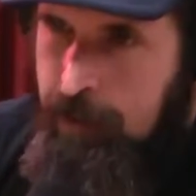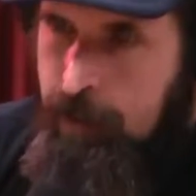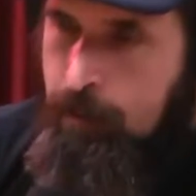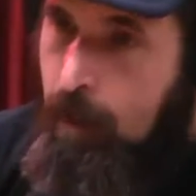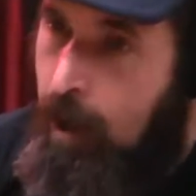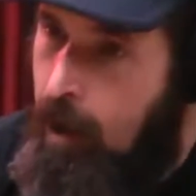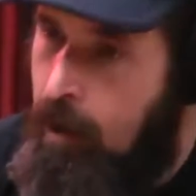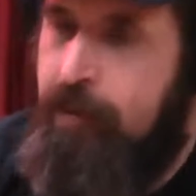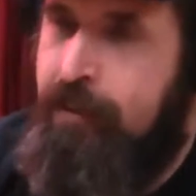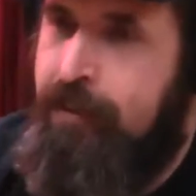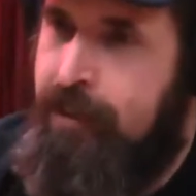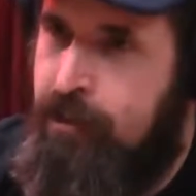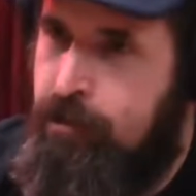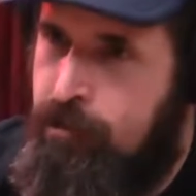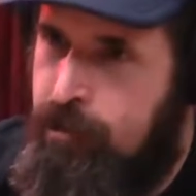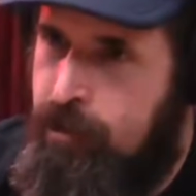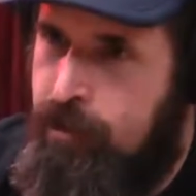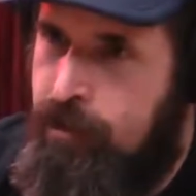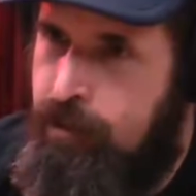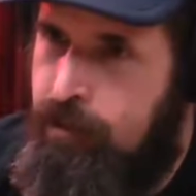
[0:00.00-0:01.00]

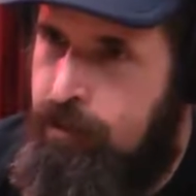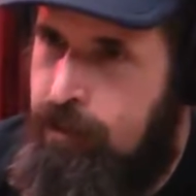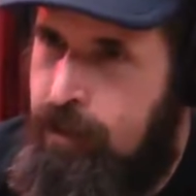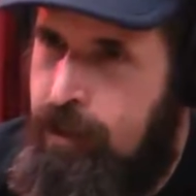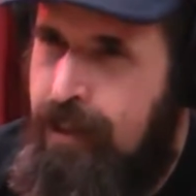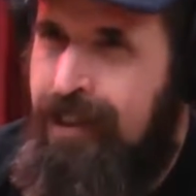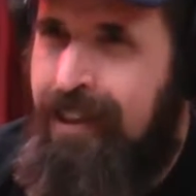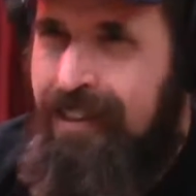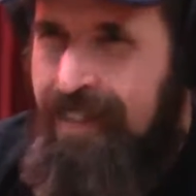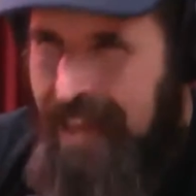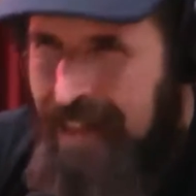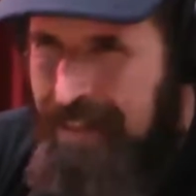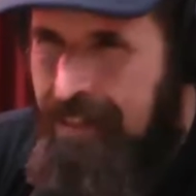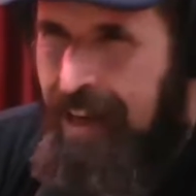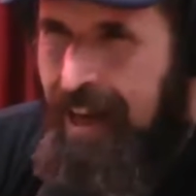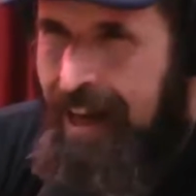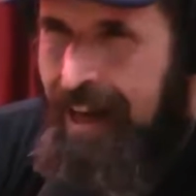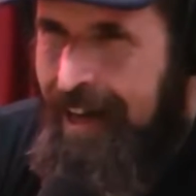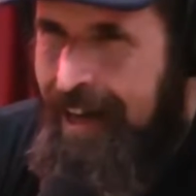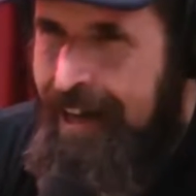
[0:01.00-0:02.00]
politicians, they
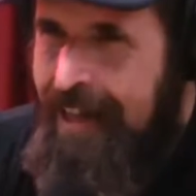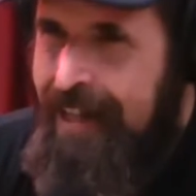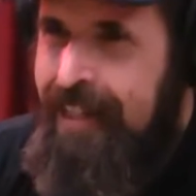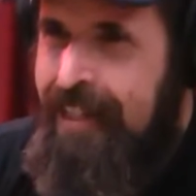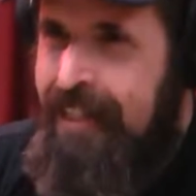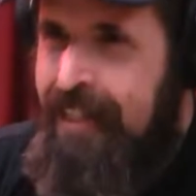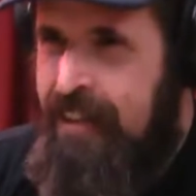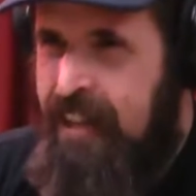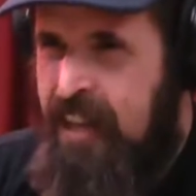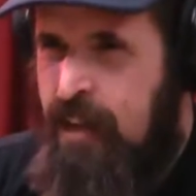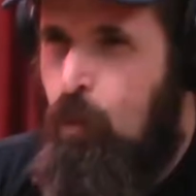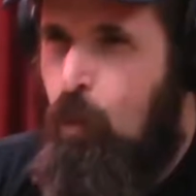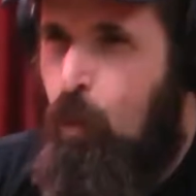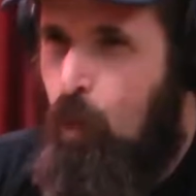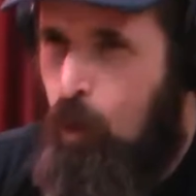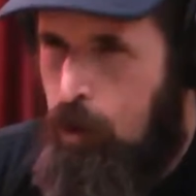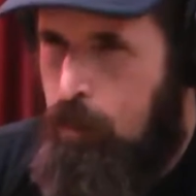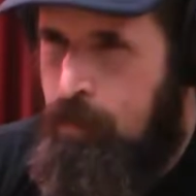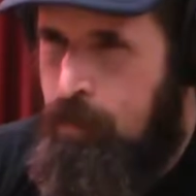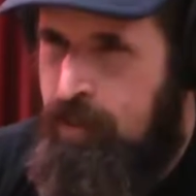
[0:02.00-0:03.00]
lie, they
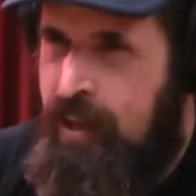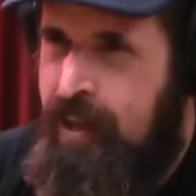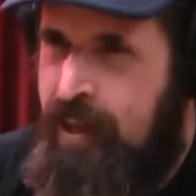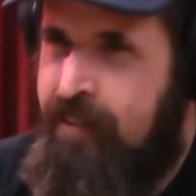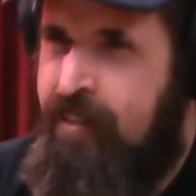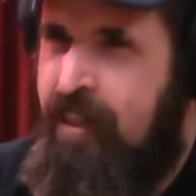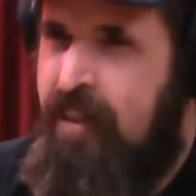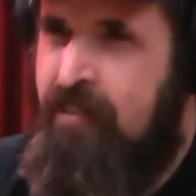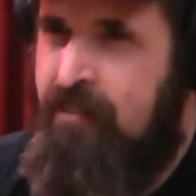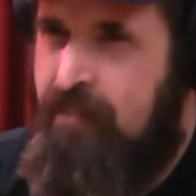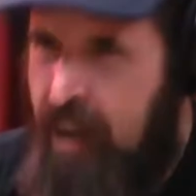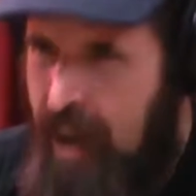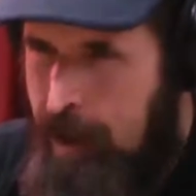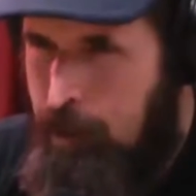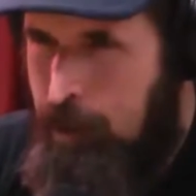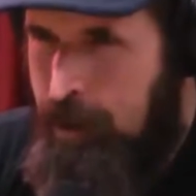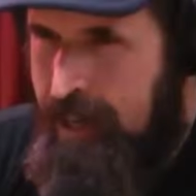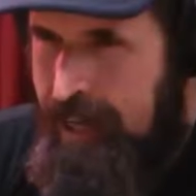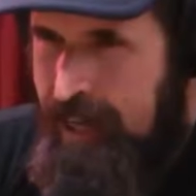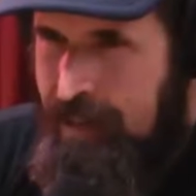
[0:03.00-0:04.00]
warp things, they
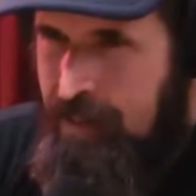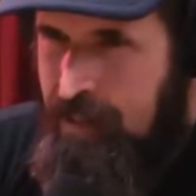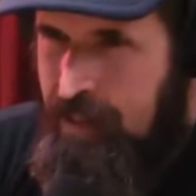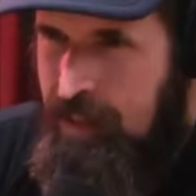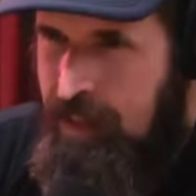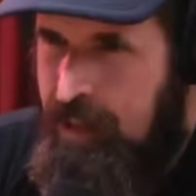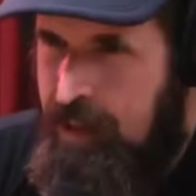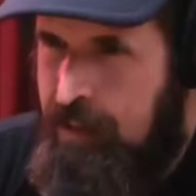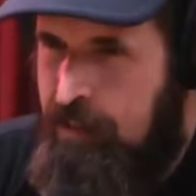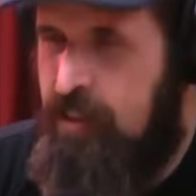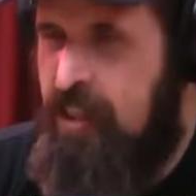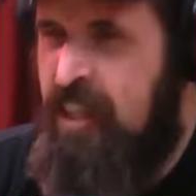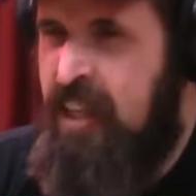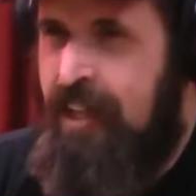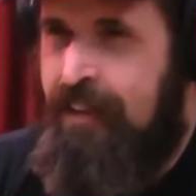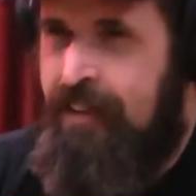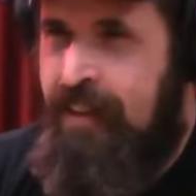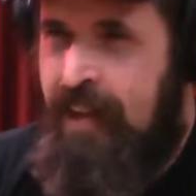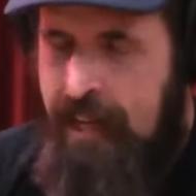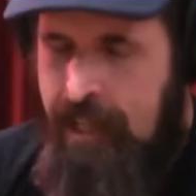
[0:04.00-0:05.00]
fabricate things,
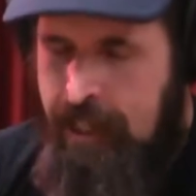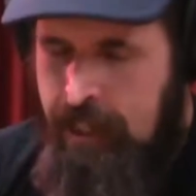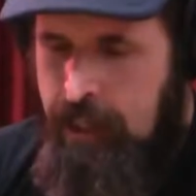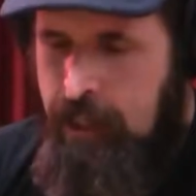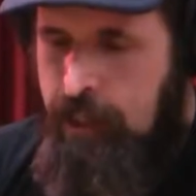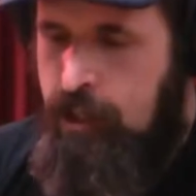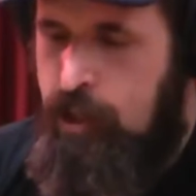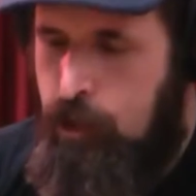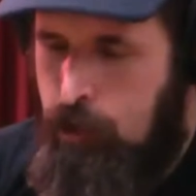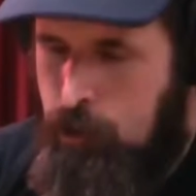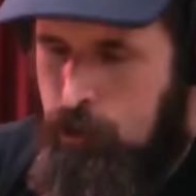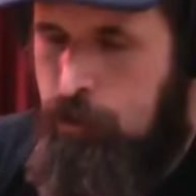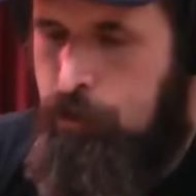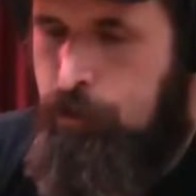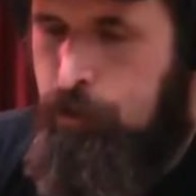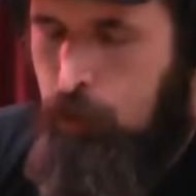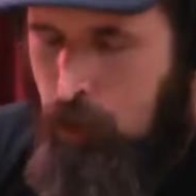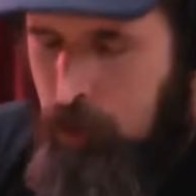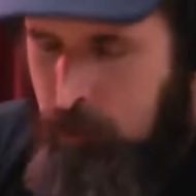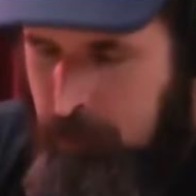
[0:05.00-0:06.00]
they use a
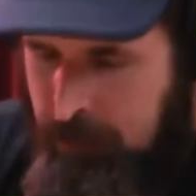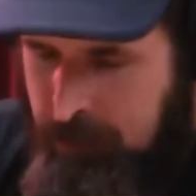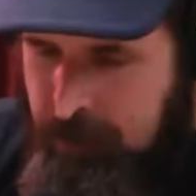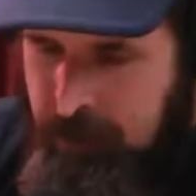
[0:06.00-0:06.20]
form of